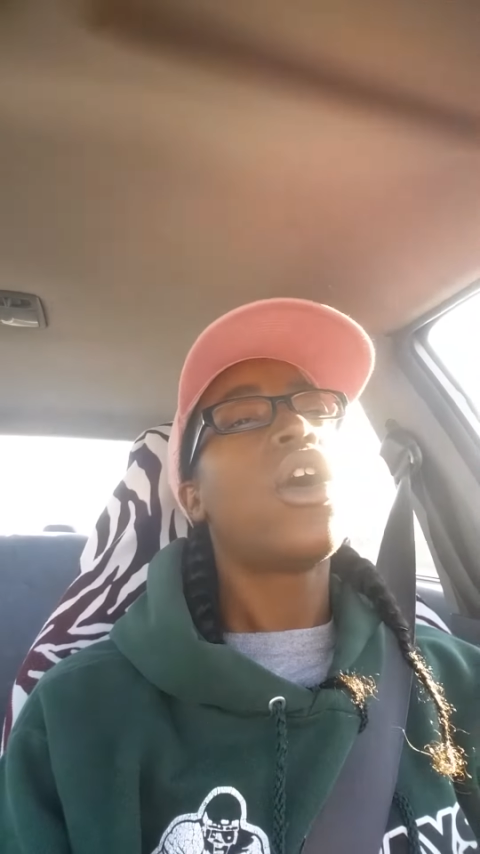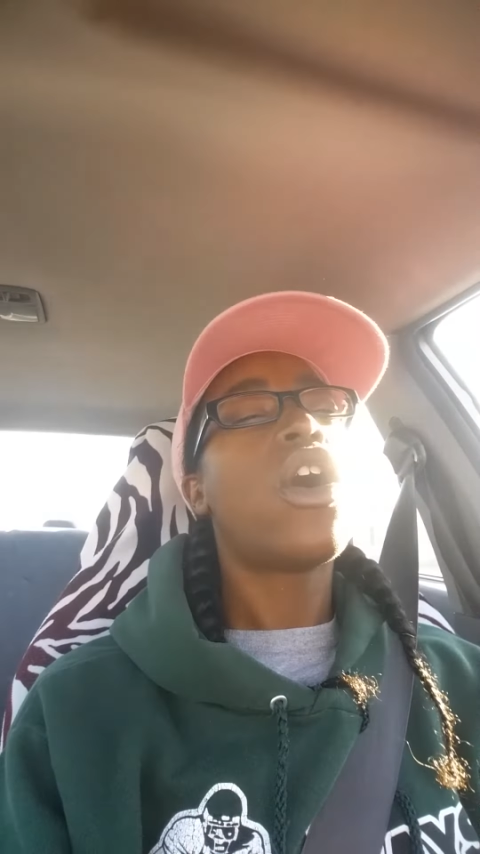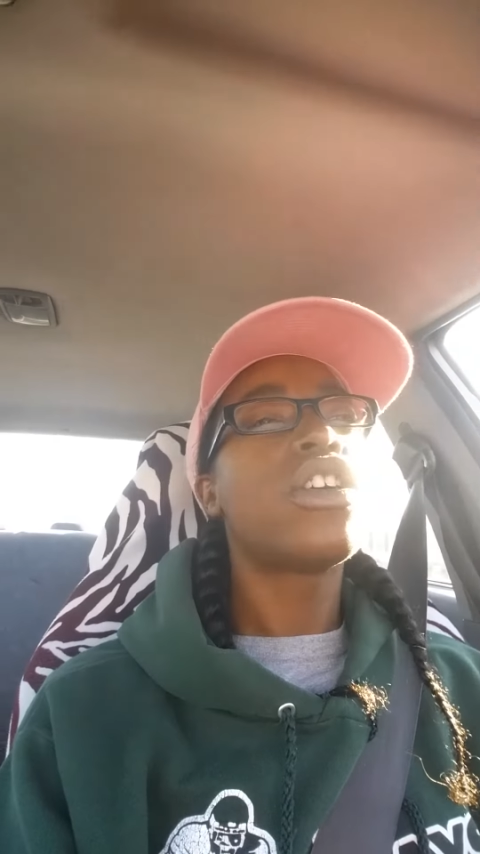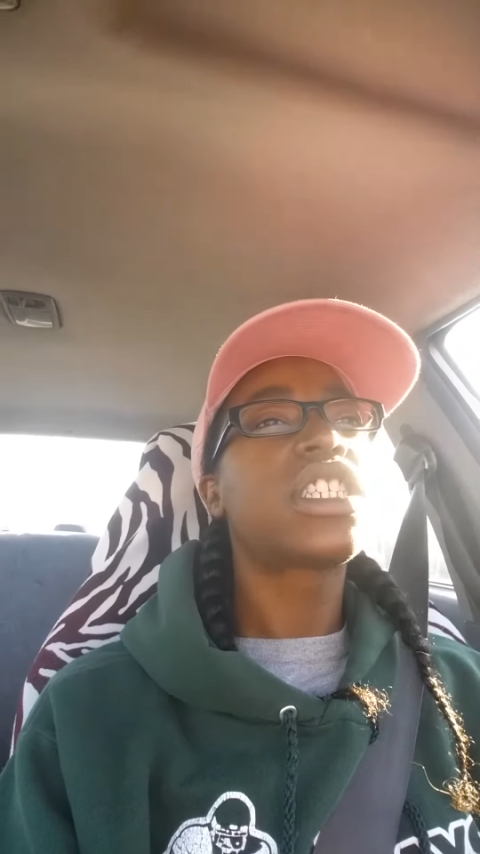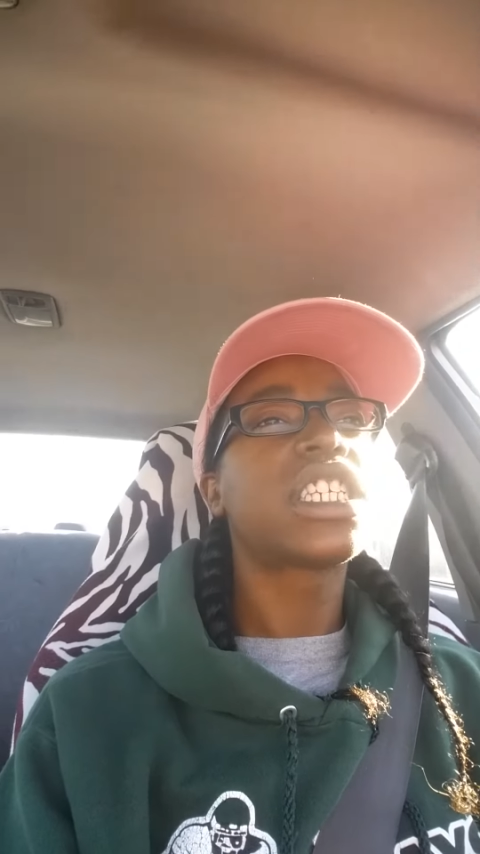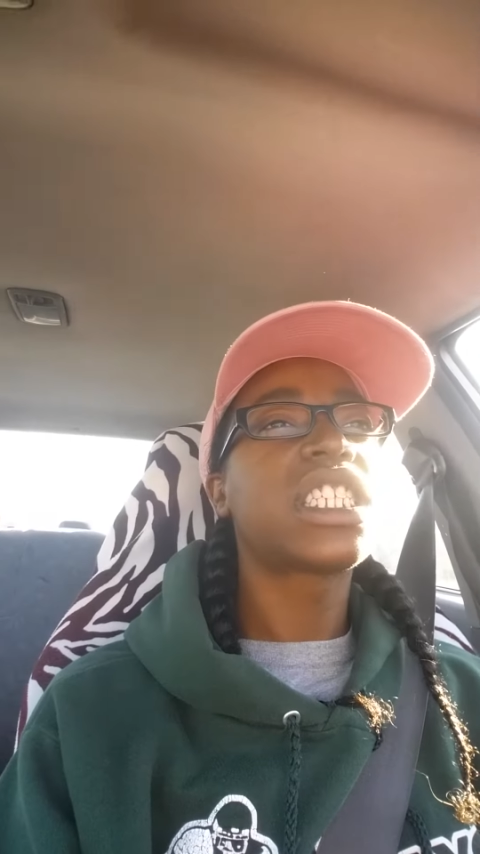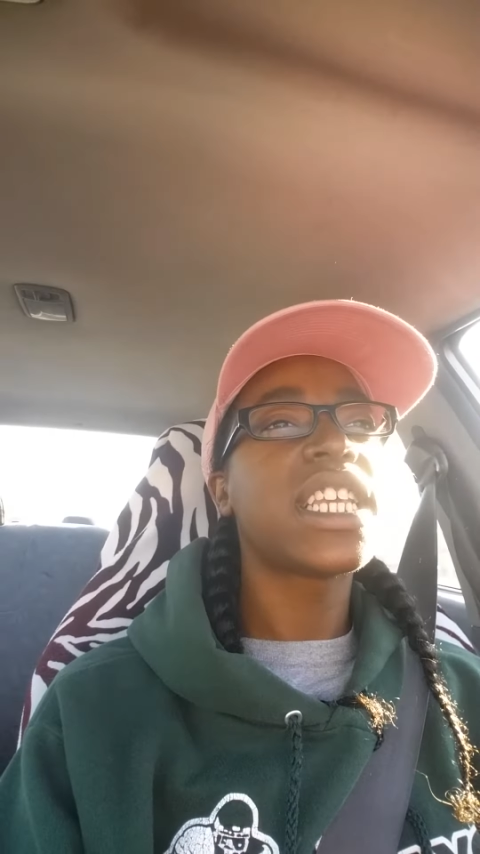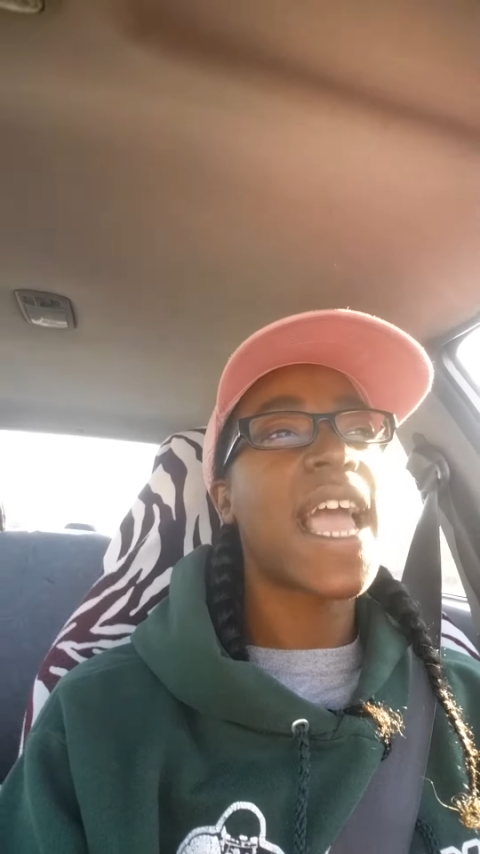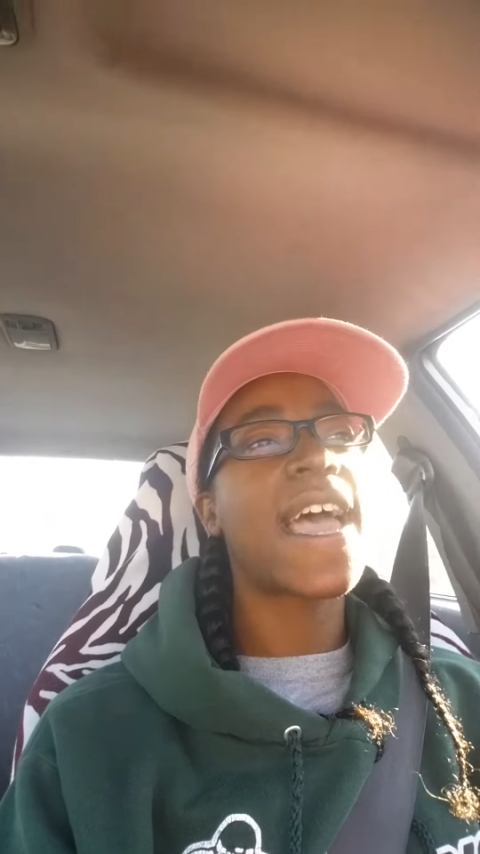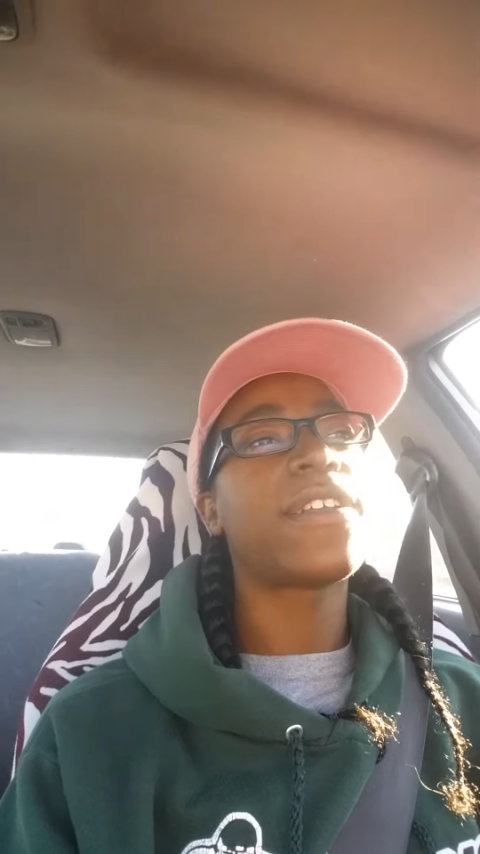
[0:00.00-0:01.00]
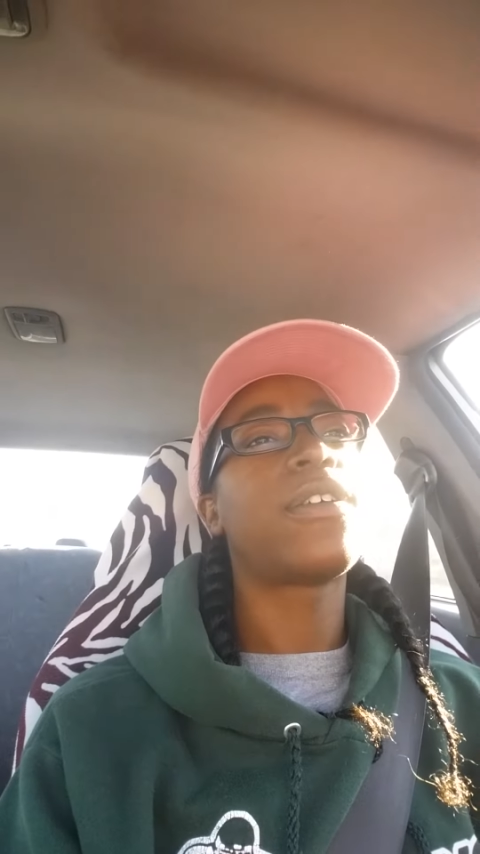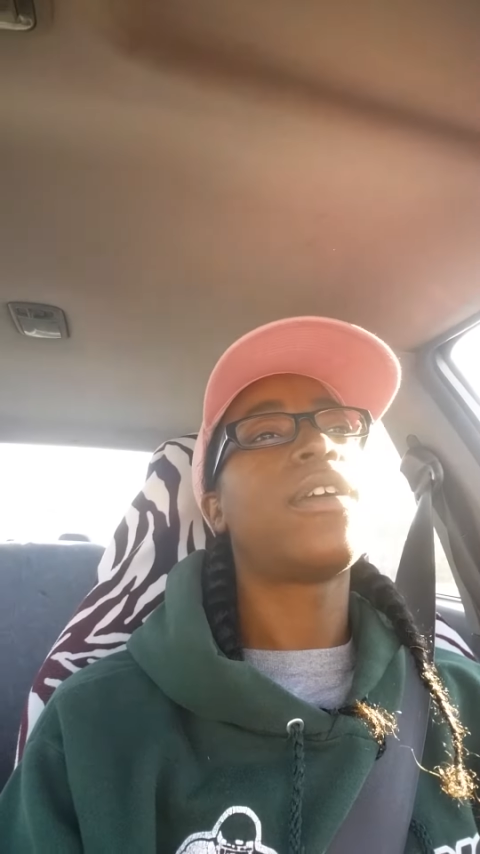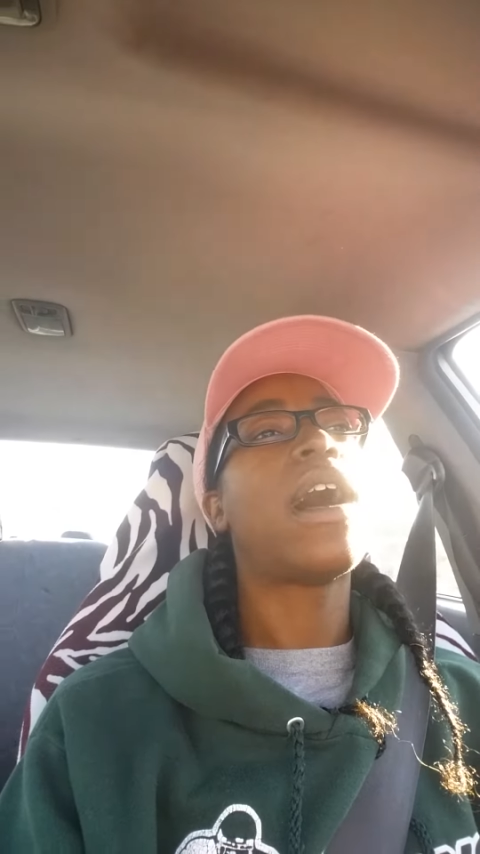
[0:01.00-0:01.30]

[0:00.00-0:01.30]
On to Seattle.